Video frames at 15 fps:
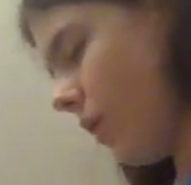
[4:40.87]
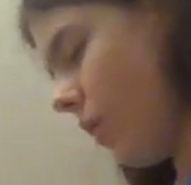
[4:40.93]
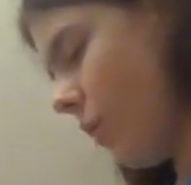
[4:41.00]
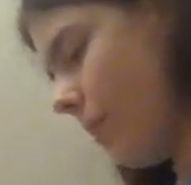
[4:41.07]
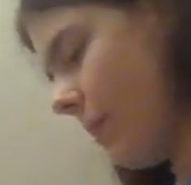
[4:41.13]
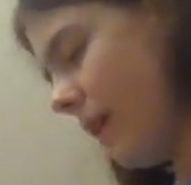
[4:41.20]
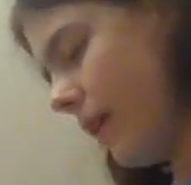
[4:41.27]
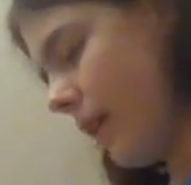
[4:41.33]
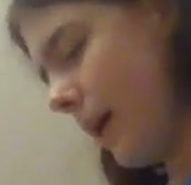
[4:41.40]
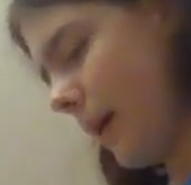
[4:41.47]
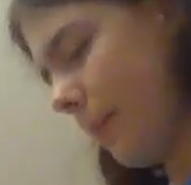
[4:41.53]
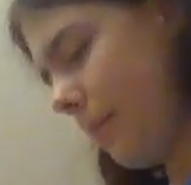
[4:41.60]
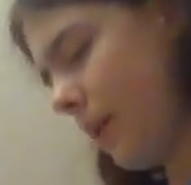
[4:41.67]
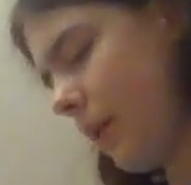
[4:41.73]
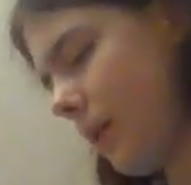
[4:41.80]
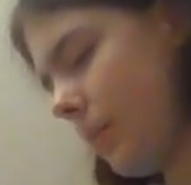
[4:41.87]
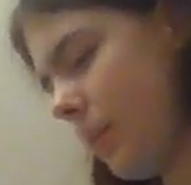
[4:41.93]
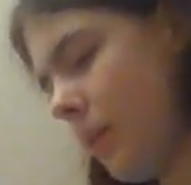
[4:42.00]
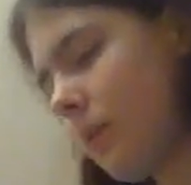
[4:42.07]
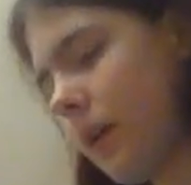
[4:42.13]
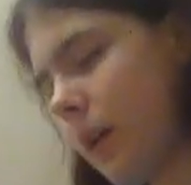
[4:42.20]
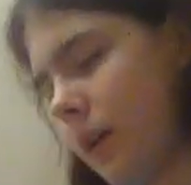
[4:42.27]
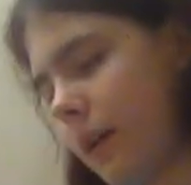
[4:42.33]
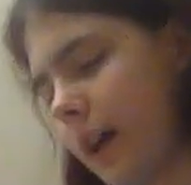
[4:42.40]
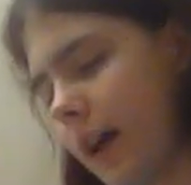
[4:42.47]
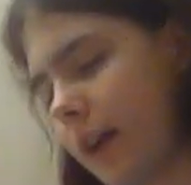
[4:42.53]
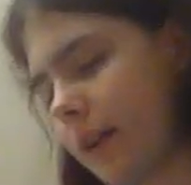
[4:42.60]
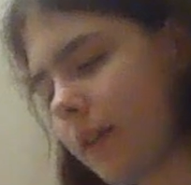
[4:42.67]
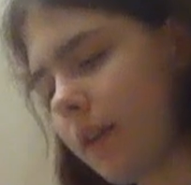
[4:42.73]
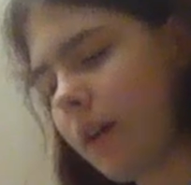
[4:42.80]
open up both
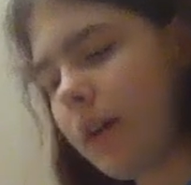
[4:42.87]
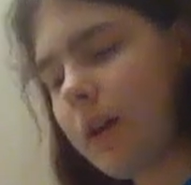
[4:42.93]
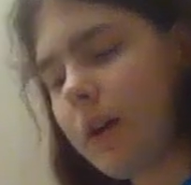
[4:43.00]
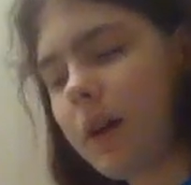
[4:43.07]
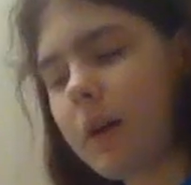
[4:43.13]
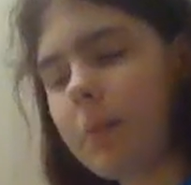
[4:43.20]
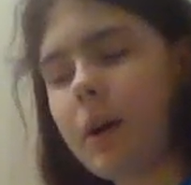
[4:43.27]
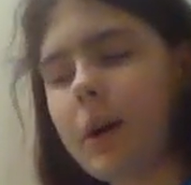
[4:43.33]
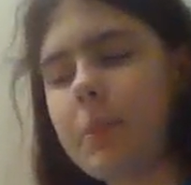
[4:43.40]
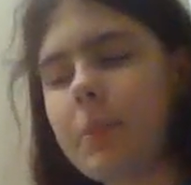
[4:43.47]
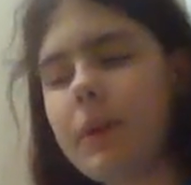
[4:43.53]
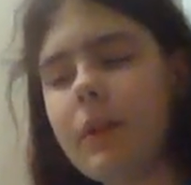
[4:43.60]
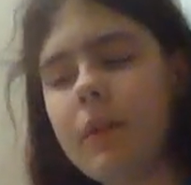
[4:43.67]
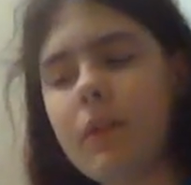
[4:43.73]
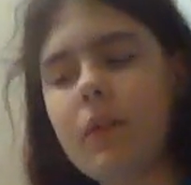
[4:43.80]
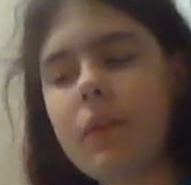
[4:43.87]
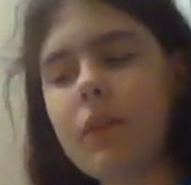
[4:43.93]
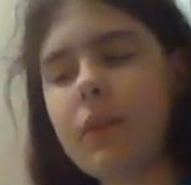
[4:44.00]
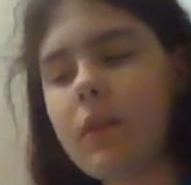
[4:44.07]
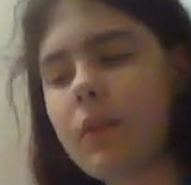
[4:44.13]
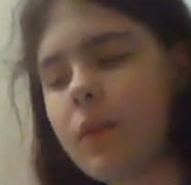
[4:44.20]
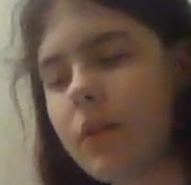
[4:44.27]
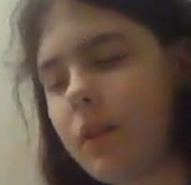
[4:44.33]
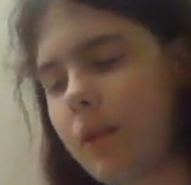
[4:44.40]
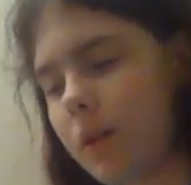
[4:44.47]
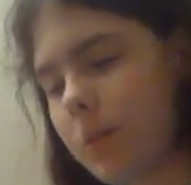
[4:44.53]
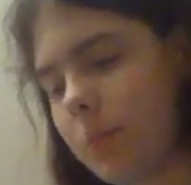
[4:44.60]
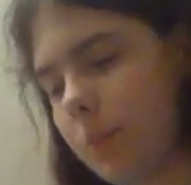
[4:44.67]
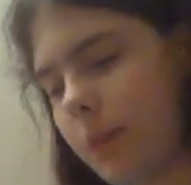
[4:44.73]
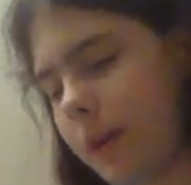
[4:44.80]
contact compartments,
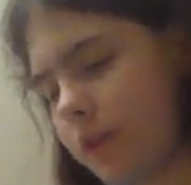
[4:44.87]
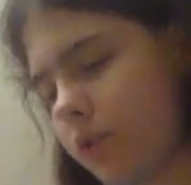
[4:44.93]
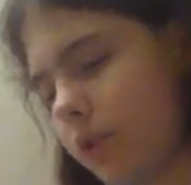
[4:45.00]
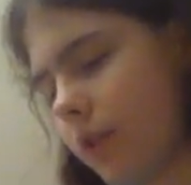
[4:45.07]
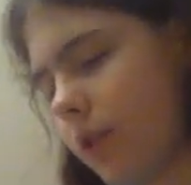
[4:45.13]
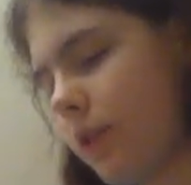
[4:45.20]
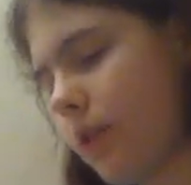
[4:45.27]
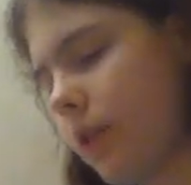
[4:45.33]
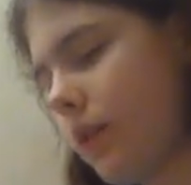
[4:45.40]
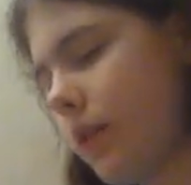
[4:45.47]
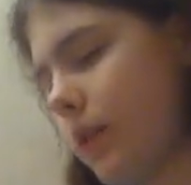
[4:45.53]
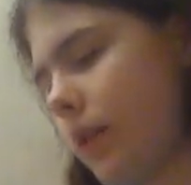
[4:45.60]
make sure